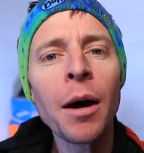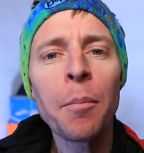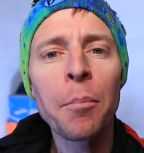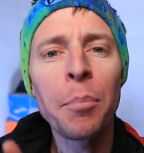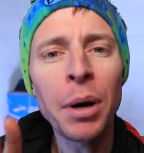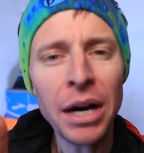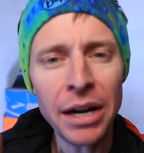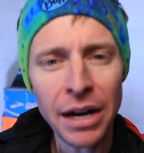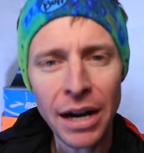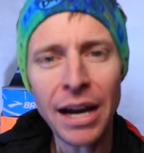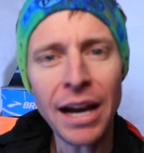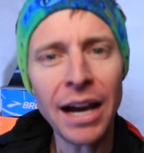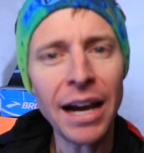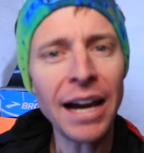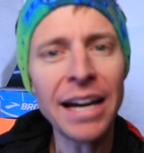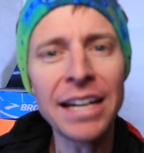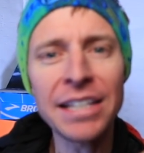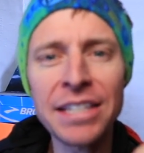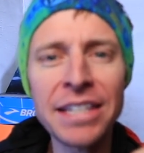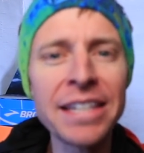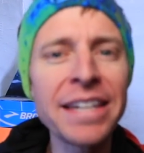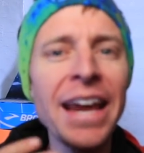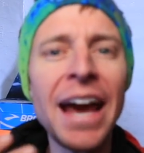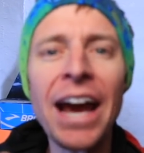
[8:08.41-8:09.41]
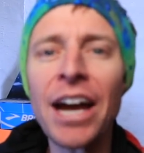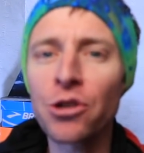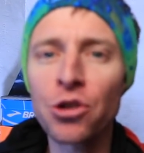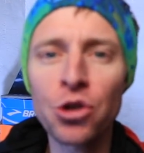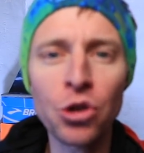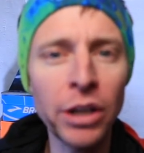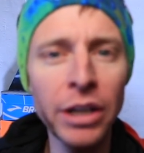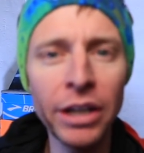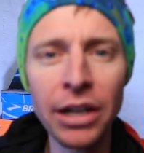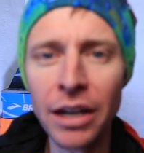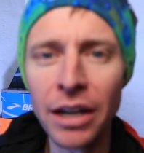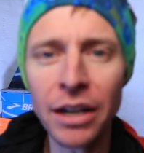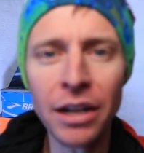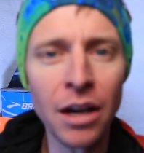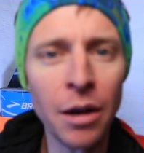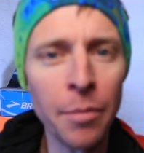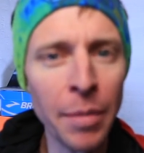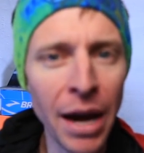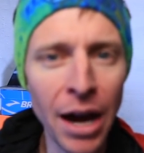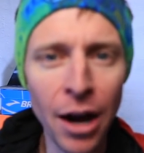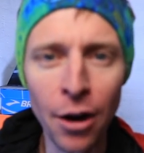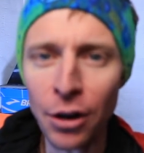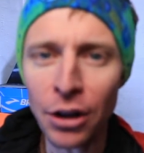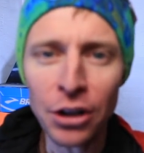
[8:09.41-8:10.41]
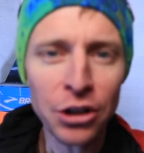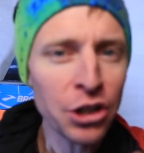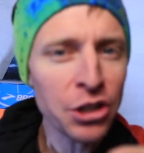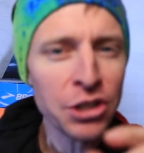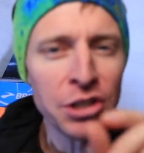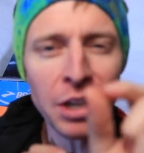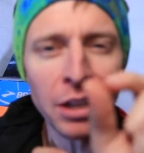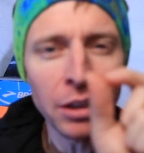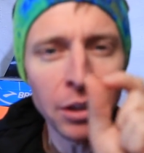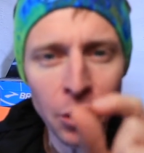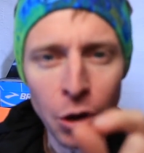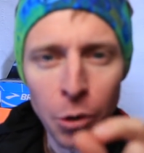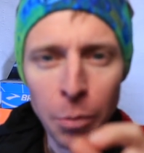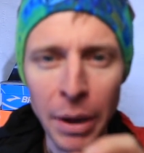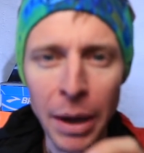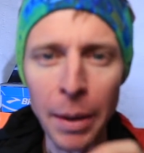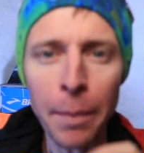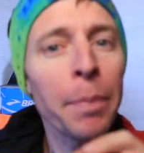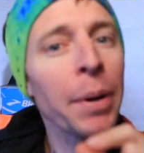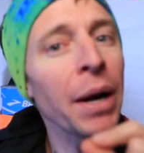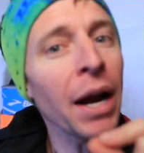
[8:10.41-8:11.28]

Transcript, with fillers: but uh, it's naturally going to come out just a little bit.